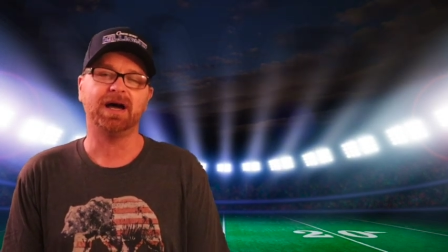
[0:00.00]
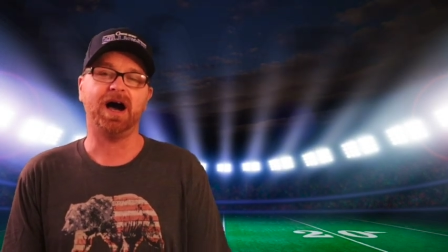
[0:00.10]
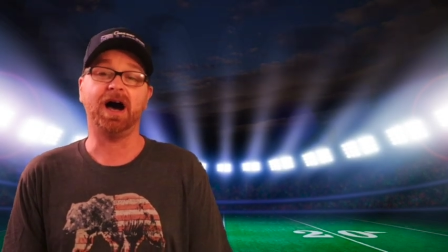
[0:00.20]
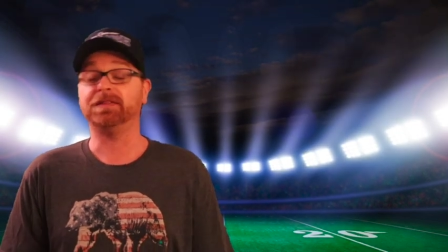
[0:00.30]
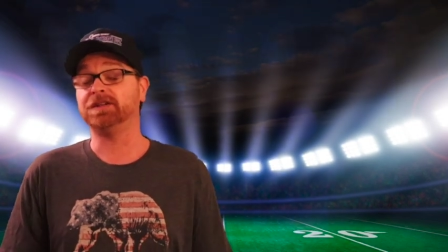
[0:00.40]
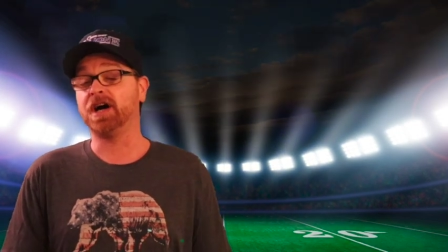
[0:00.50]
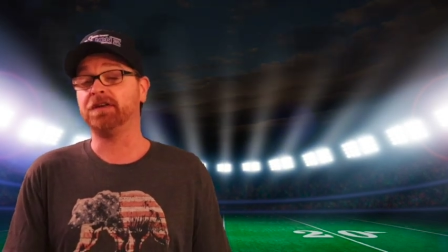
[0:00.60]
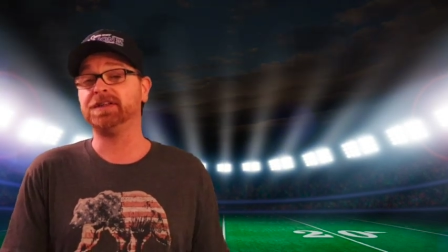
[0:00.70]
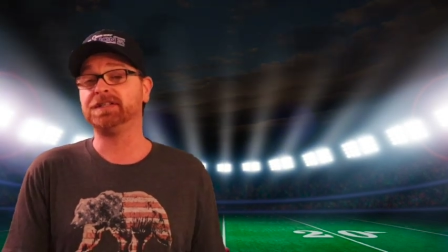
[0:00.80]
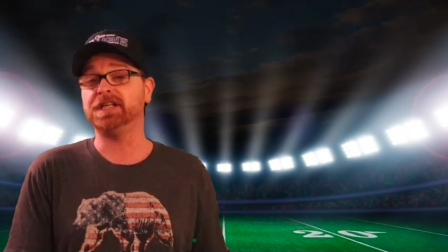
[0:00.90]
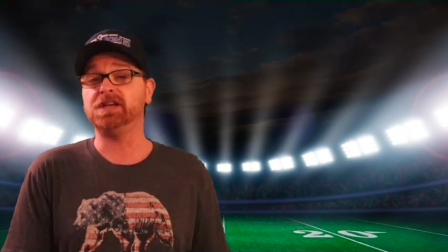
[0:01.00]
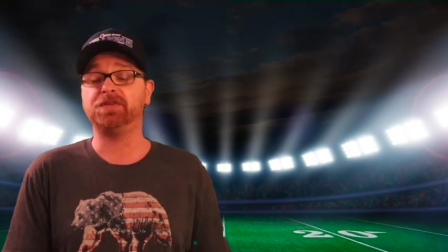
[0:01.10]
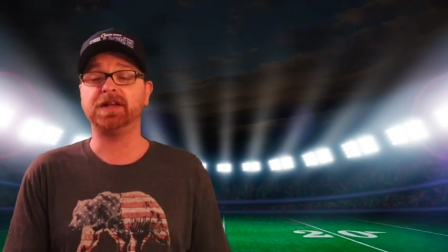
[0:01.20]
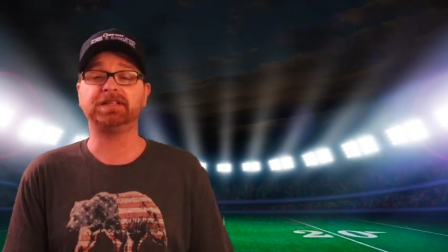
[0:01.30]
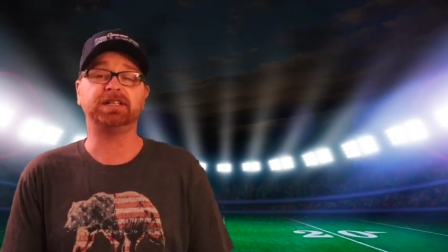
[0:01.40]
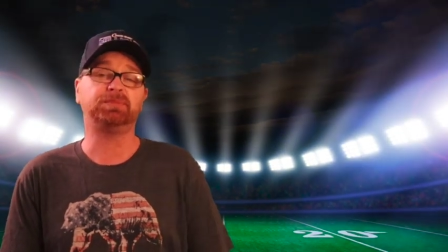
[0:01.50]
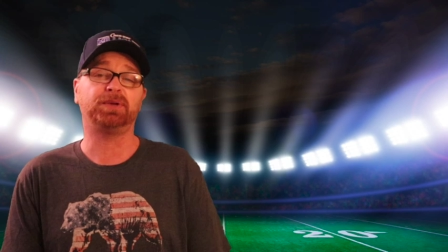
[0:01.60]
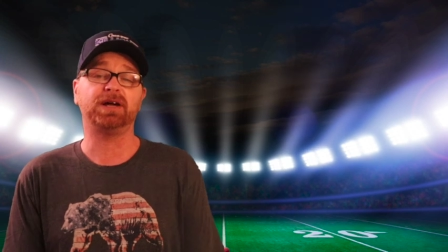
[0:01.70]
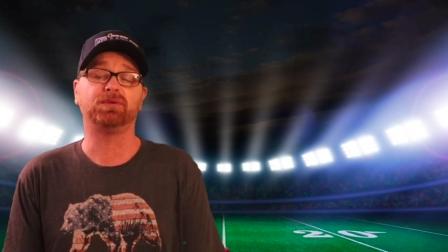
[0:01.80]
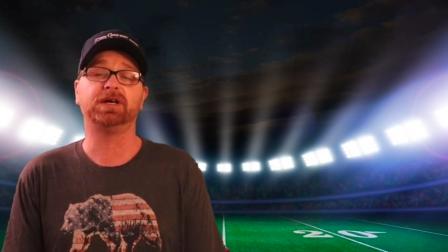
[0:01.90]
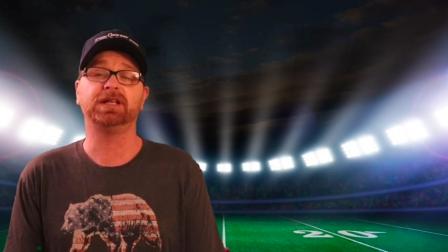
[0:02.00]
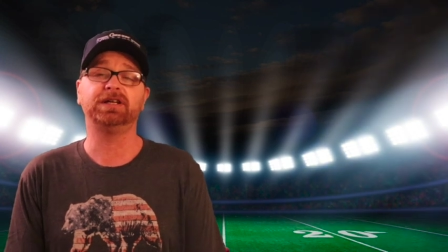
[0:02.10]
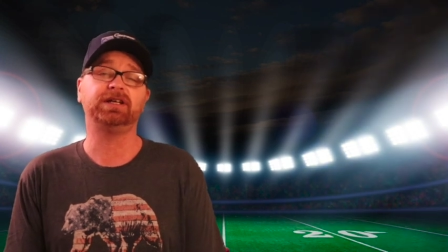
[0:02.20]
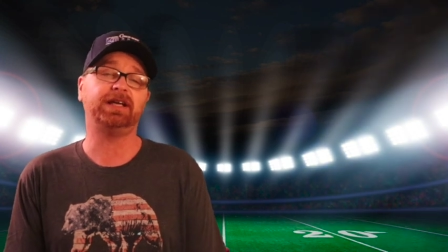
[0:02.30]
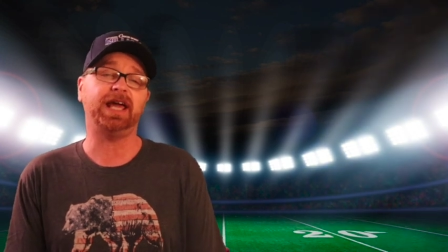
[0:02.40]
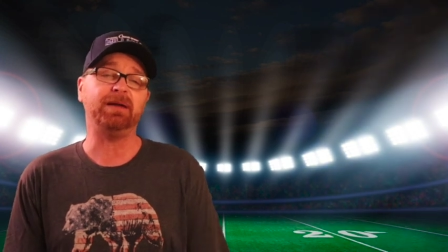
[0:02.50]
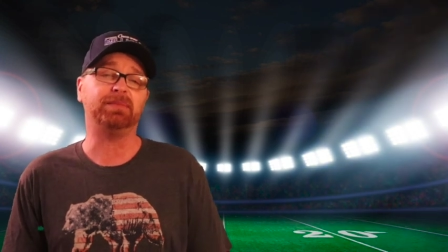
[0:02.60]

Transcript: Uh, the Dolphins defense did play a really good game,